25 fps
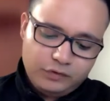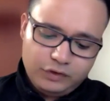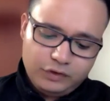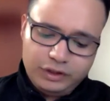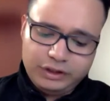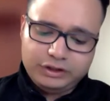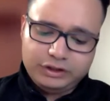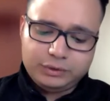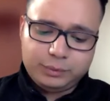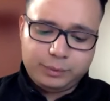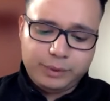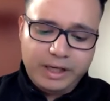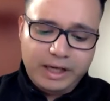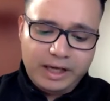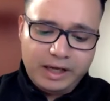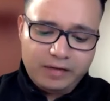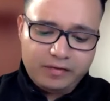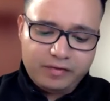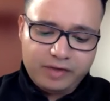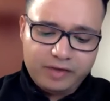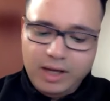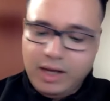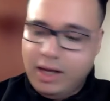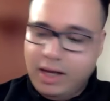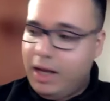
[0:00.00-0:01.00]
Right, so we
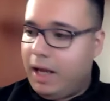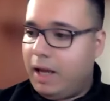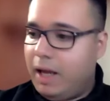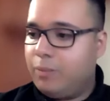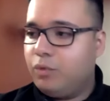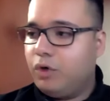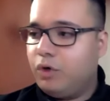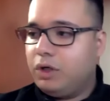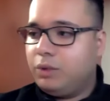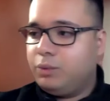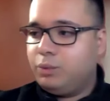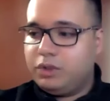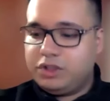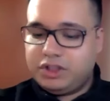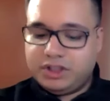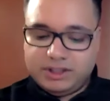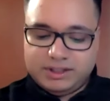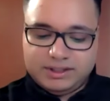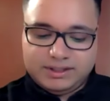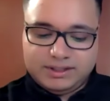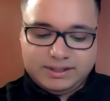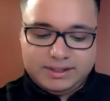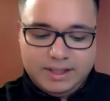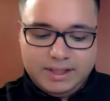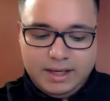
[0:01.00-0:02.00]
have M1, which
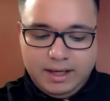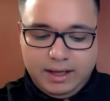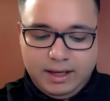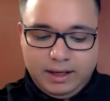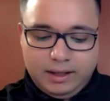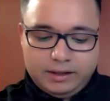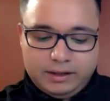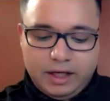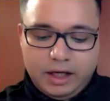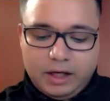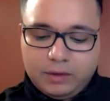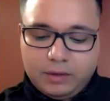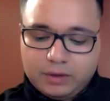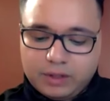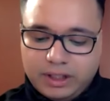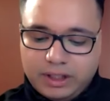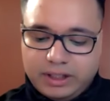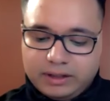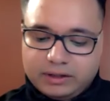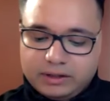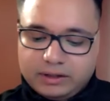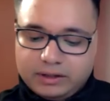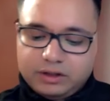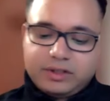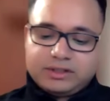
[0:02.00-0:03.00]
is a diode
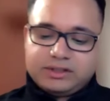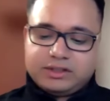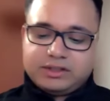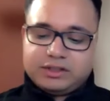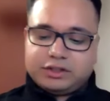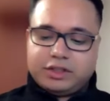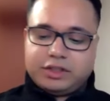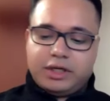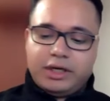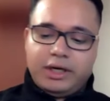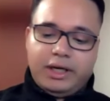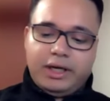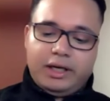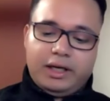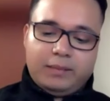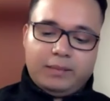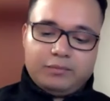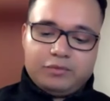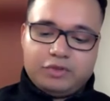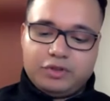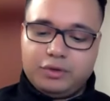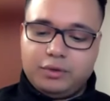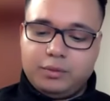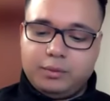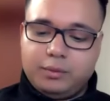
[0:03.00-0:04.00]
connected transistor, and
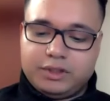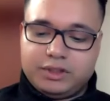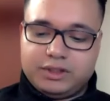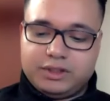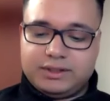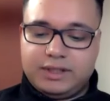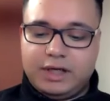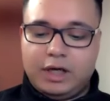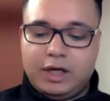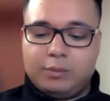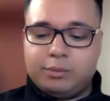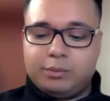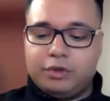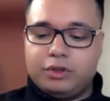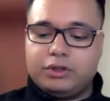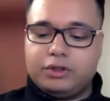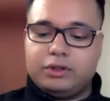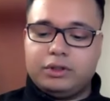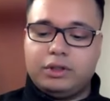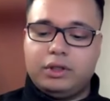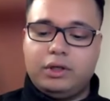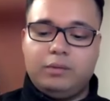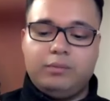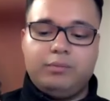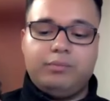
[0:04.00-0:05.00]
M2, which is the
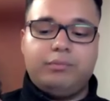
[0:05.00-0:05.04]
output,